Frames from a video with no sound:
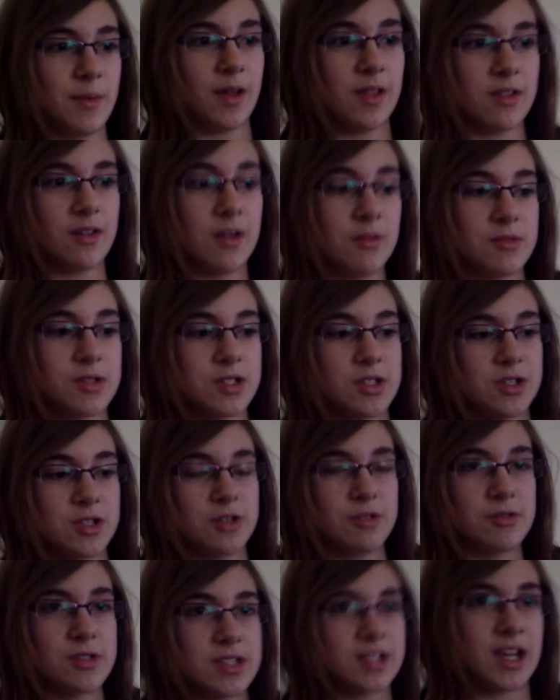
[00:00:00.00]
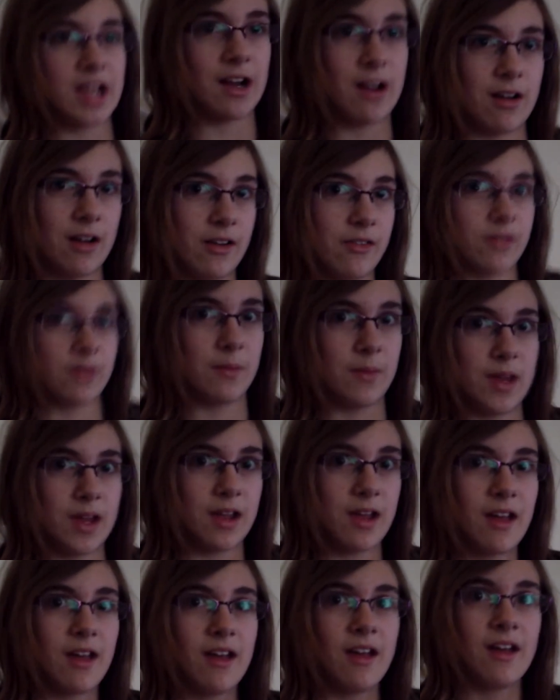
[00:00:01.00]
time, I thought it was too scary for
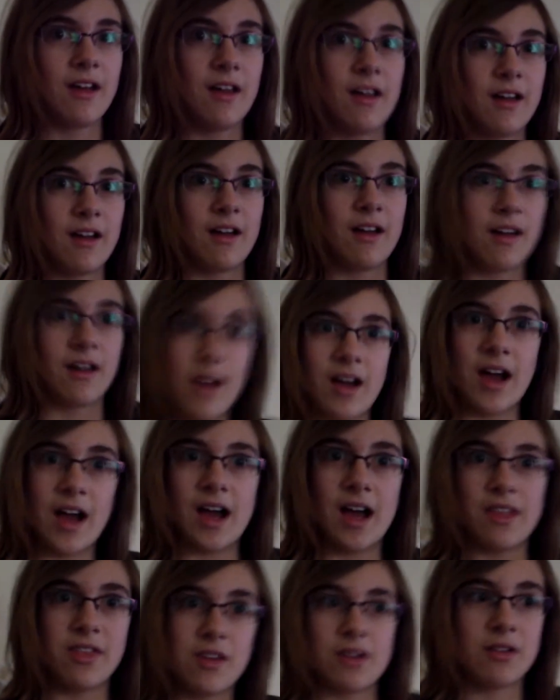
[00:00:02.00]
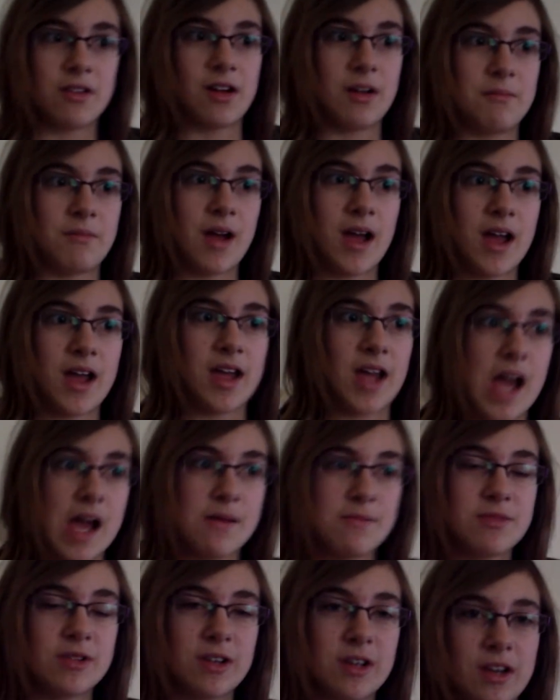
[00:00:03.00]
me.
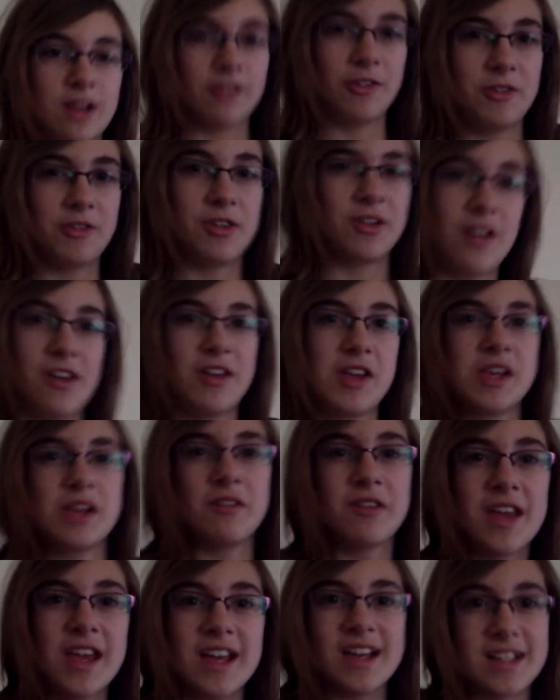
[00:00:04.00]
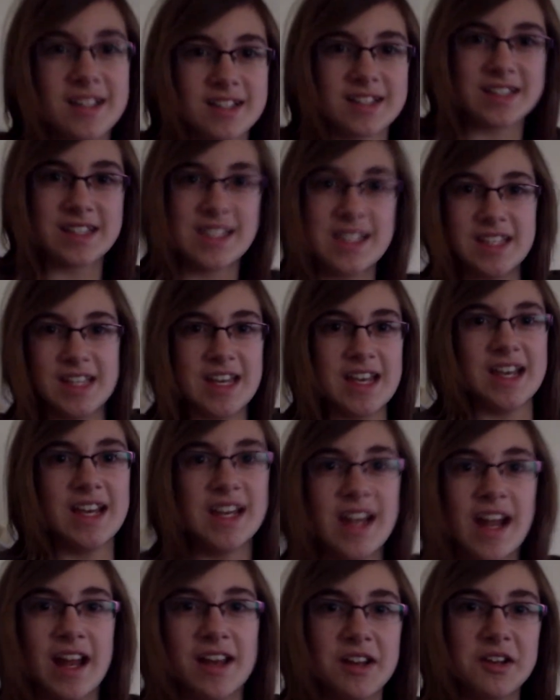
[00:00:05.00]
If you can't see
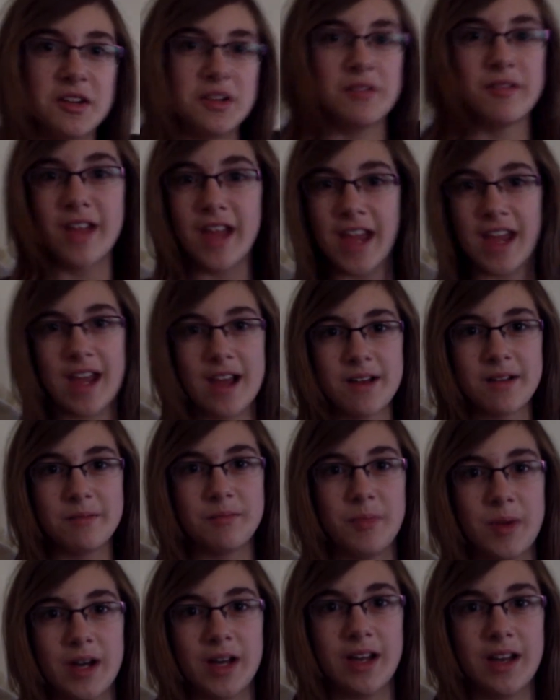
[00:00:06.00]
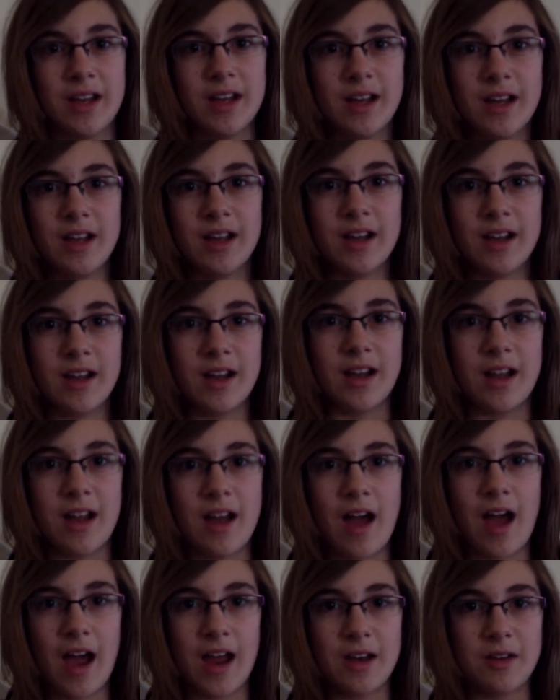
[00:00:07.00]
it, I know you can't, but
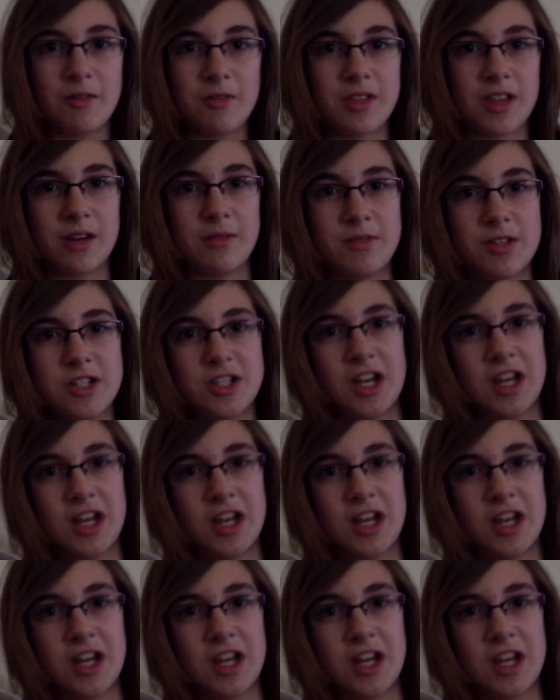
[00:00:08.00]
I know that I'm